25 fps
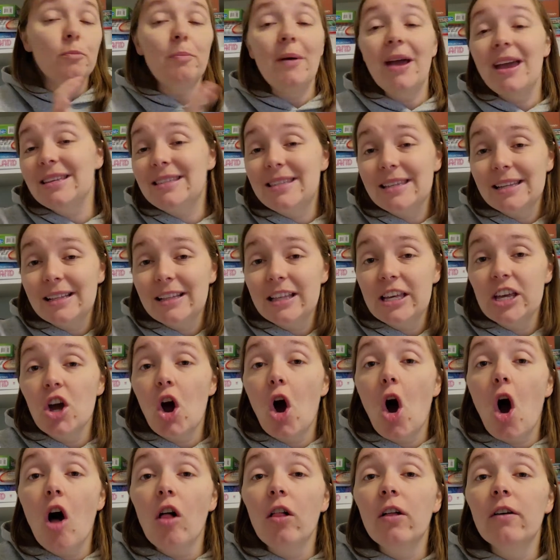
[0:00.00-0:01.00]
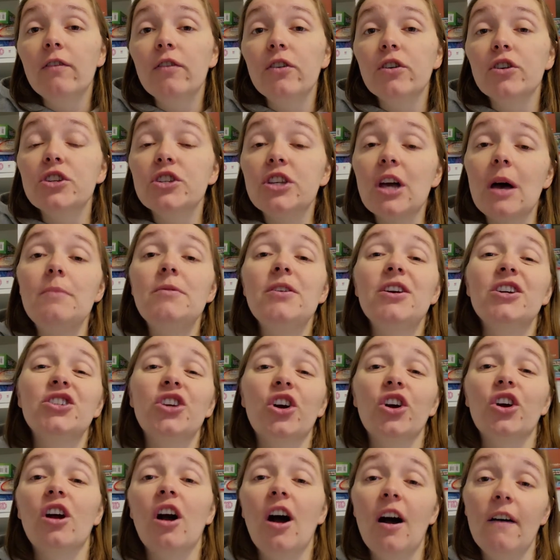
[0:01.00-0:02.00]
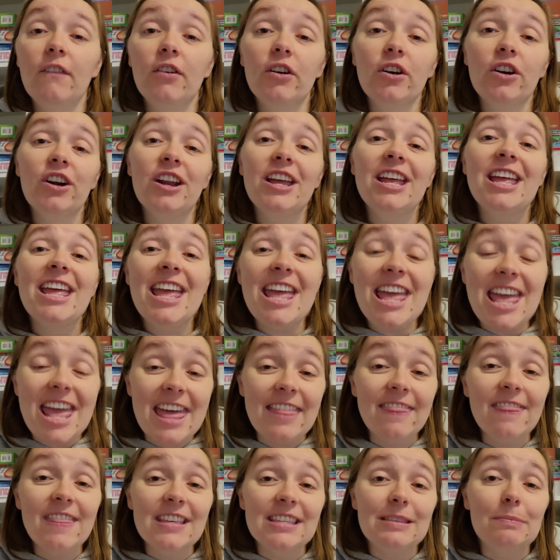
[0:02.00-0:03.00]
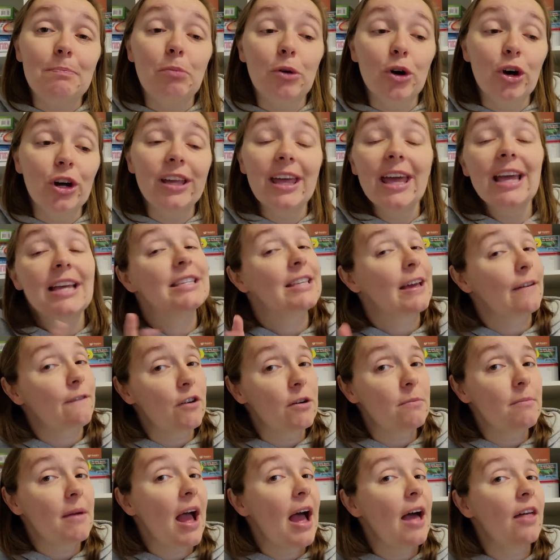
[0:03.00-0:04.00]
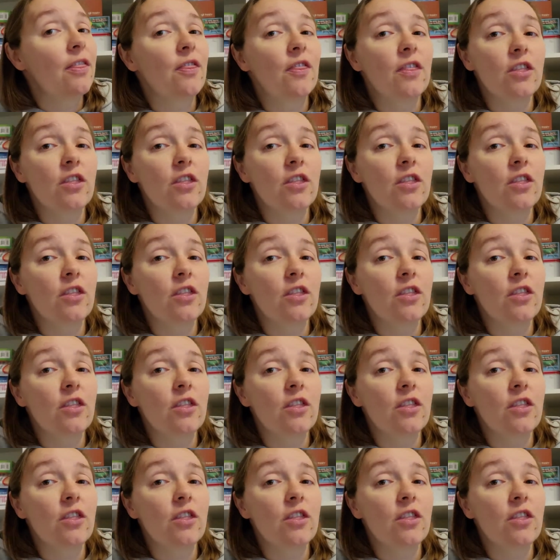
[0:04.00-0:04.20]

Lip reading: Basically, all of your subjects are covered in this book except for math.